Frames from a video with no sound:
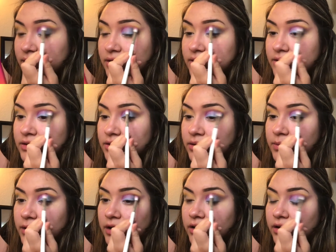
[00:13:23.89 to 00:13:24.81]
so I'm
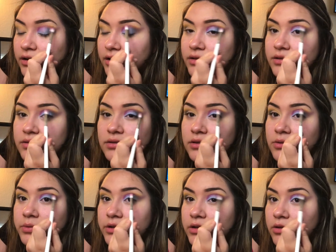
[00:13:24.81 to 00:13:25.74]
not looking
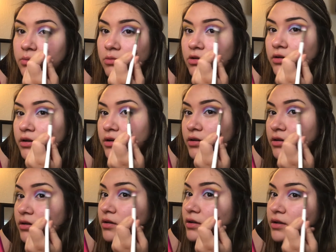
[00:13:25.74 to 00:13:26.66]
stupid no more.
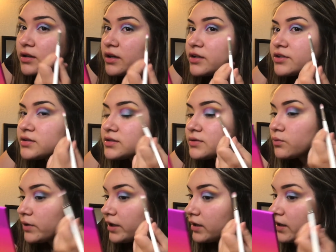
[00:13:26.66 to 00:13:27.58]
And then I just
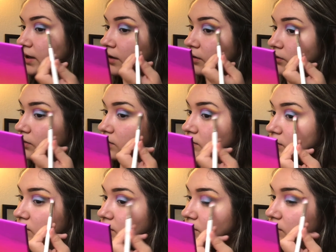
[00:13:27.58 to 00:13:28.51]
winged it out
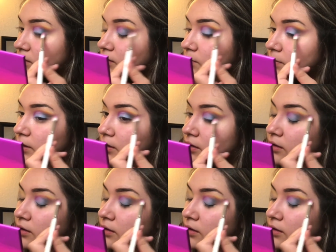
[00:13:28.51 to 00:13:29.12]
so it'll look better.